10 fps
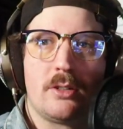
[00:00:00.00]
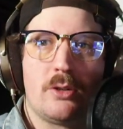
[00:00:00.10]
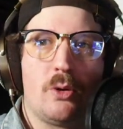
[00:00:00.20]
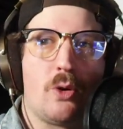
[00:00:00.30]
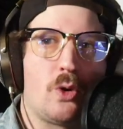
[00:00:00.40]

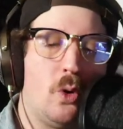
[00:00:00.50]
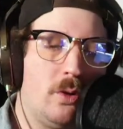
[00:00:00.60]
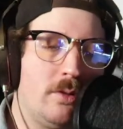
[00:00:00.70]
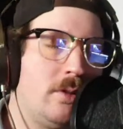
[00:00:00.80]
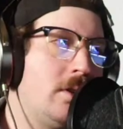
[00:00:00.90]

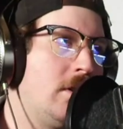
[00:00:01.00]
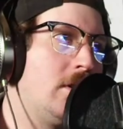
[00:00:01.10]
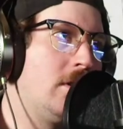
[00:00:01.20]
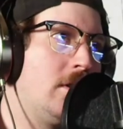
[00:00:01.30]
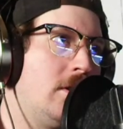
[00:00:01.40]
Cool.
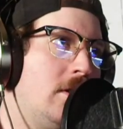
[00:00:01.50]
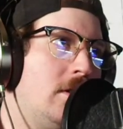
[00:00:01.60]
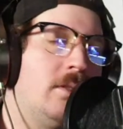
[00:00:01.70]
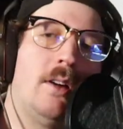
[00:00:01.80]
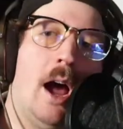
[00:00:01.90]

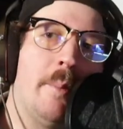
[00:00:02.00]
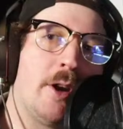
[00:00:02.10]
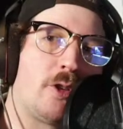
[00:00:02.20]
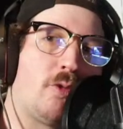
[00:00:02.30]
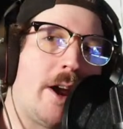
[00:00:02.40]
I'm going
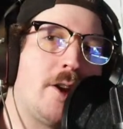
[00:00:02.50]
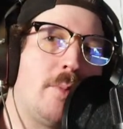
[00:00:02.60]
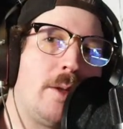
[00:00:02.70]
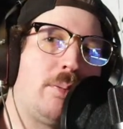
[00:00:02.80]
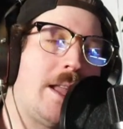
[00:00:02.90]
to
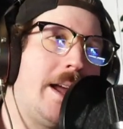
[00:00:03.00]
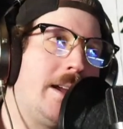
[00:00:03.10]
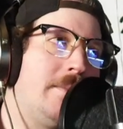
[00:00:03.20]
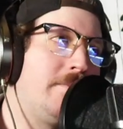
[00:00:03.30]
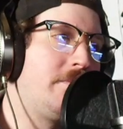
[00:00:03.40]
randomly
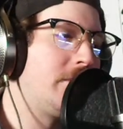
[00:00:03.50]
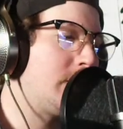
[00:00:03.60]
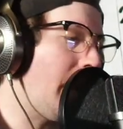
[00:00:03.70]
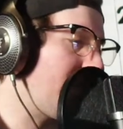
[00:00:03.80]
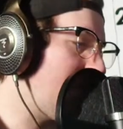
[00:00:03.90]
play.
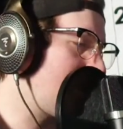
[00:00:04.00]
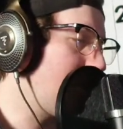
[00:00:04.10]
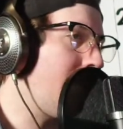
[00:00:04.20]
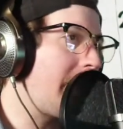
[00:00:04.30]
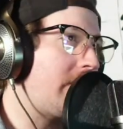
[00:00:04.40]
Spotify's in
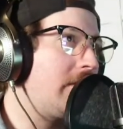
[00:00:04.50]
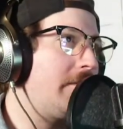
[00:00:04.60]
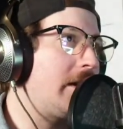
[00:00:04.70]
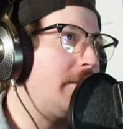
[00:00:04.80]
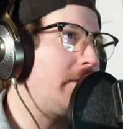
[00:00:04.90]
the background. Let
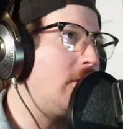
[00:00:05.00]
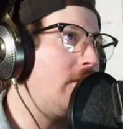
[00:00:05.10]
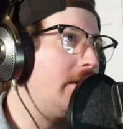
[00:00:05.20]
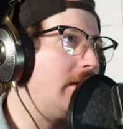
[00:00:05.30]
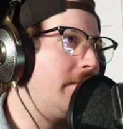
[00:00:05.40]
me keep it
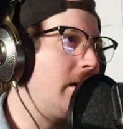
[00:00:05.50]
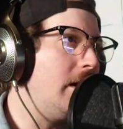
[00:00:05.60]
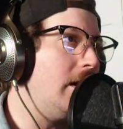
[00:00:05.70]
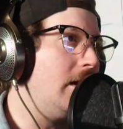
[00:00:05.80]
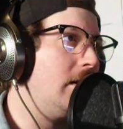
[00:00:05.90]
going. Let me
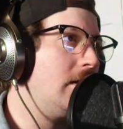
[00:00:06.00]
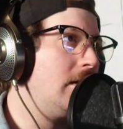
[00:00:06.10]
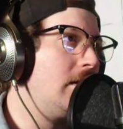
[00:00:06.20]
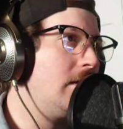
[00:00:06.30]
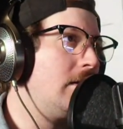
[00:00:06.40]

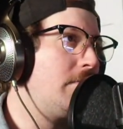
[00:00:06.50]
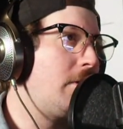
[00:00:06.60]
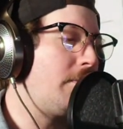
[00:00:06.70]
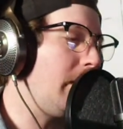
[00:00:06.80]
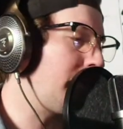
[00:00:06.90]

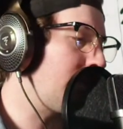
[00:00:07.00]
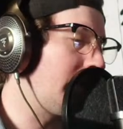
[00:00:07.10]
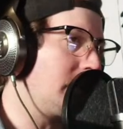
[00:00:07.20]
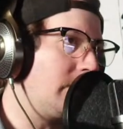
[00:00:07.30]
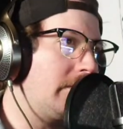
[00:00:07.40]
put on paper
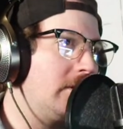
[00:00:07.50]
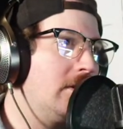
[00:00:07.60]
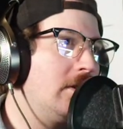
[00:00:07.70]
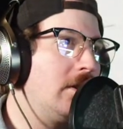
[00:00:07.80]
planes or whatever.